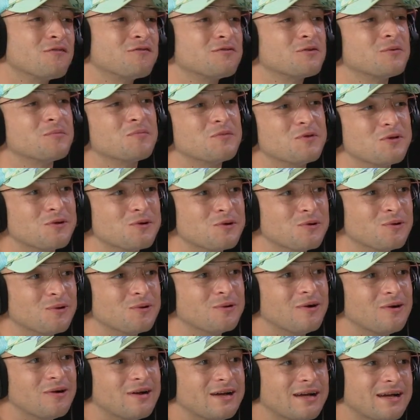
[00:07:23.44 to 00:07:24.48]
from
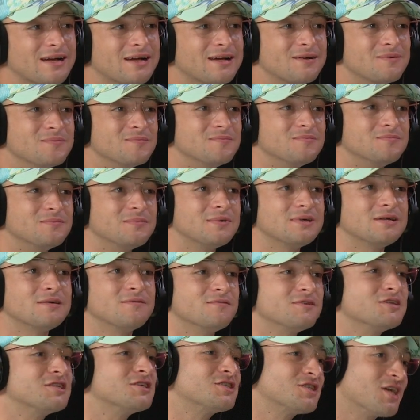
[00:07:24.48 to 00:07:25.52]
you
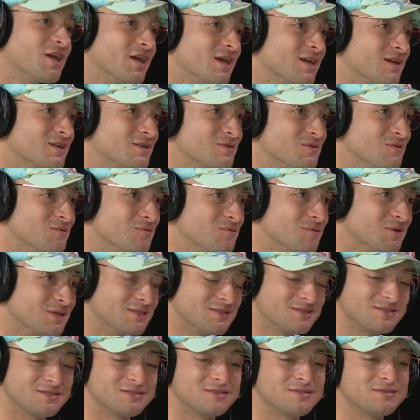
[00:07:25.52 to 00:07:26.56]
VJing with
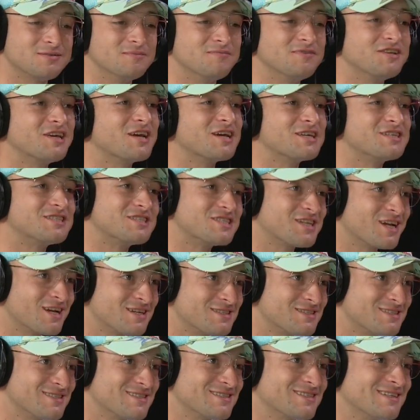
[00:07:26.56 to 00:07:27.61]

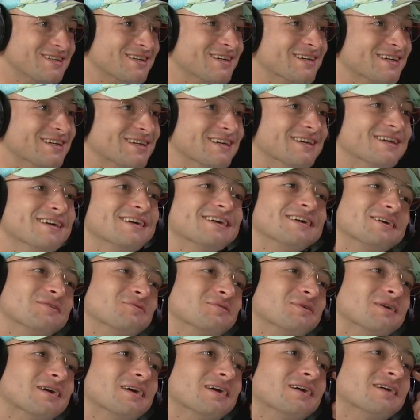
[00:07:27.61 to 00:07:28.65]
VHS
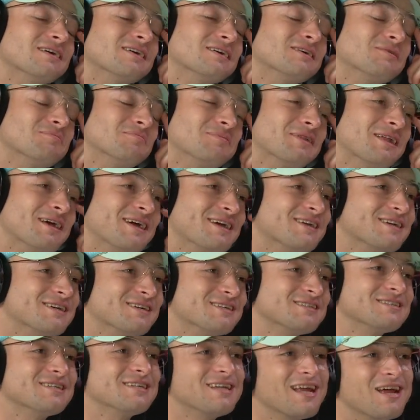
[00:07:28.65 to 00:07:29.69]

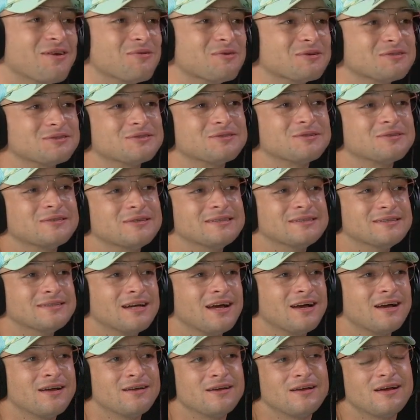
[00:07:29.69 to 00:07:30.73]
players, and
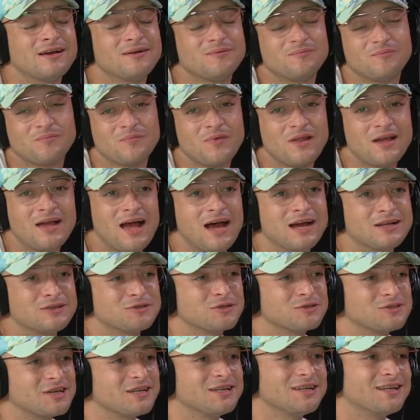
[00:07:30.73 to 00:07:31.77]
I
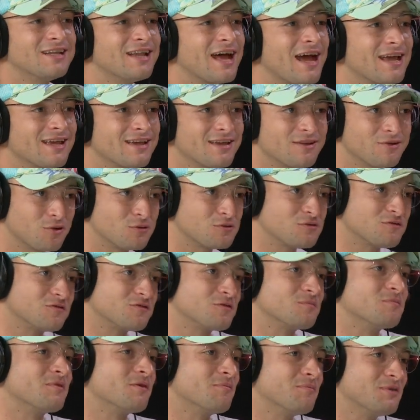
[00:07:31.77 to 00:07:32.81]
totally like it also
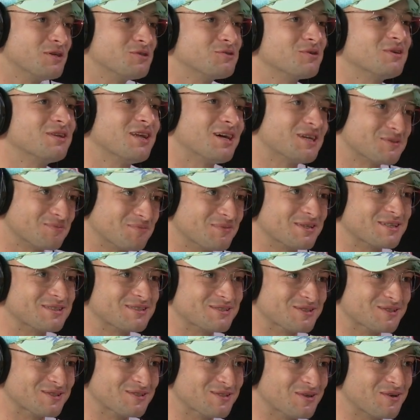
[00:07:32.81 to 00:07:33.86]
from the visual aspect.
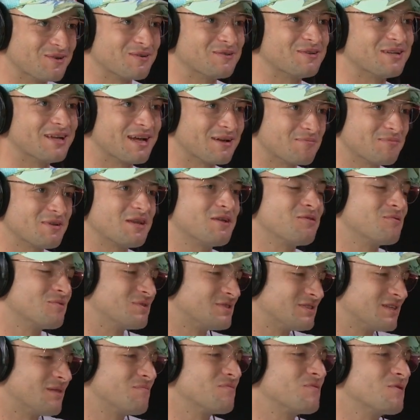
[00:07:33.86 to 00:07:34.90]
You know, like playing with
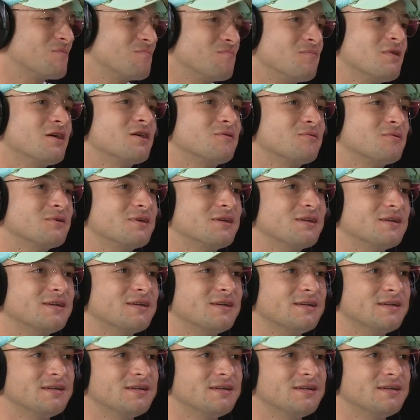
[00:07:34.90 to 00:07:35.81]
something very